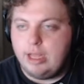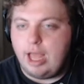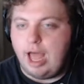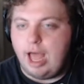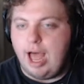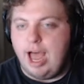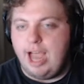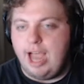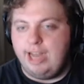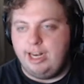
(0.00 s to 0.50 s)

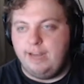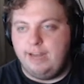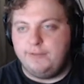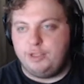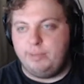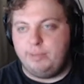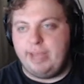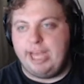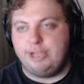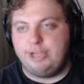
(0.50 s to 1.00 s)
I love
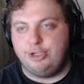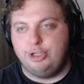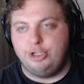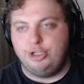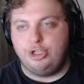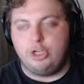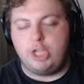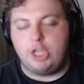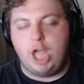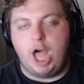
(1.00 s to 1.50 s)
Sebastian.
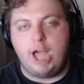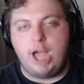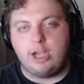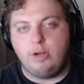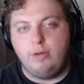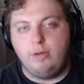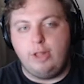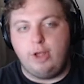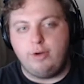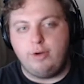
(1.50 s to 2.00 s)
Chicago
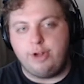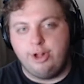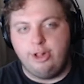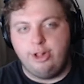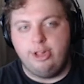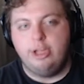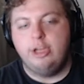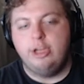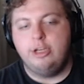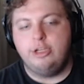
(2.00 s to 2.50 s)
local,